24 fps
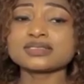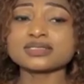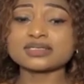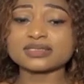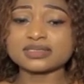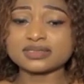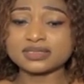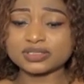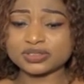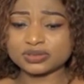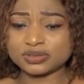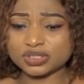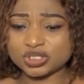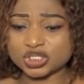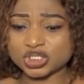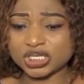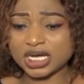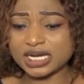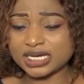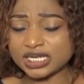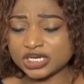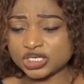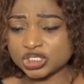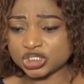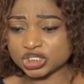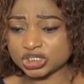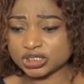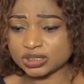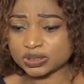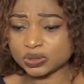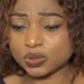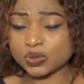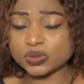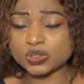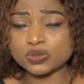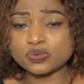the
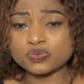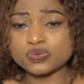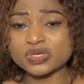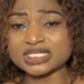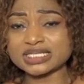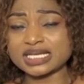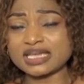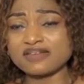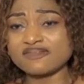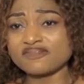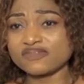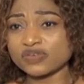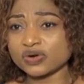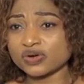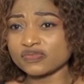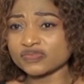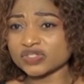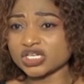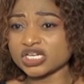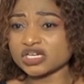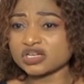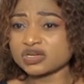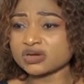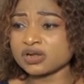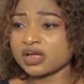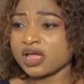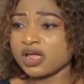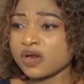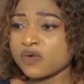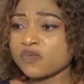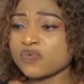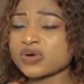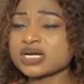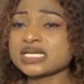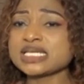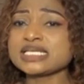challenges or the risk involved in
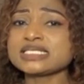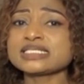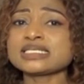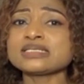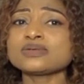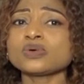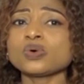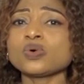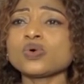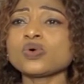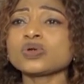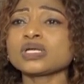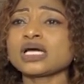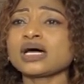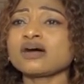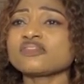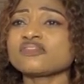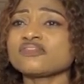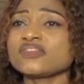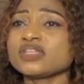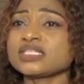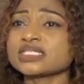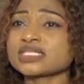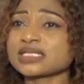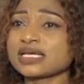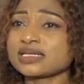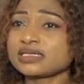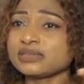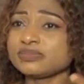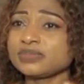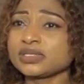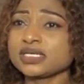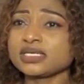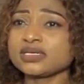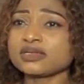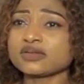releasing all outfits at
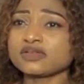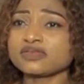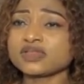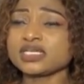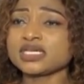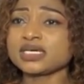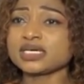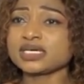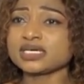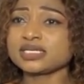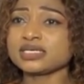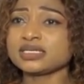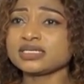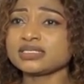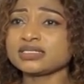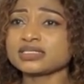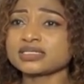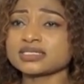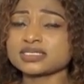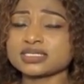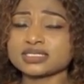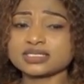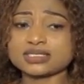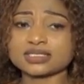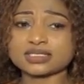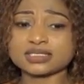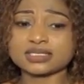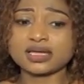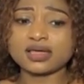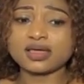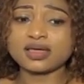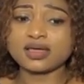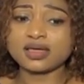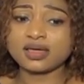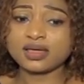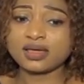the beginning of the year is
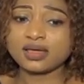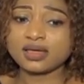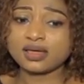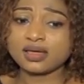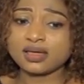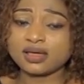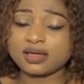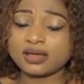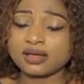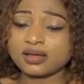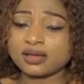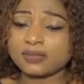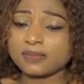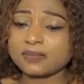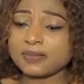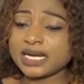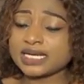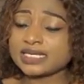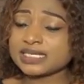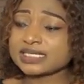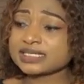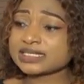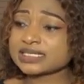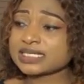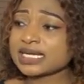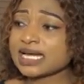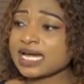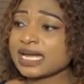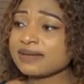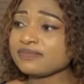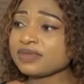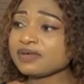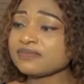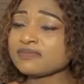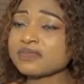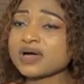this. By the
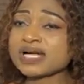time the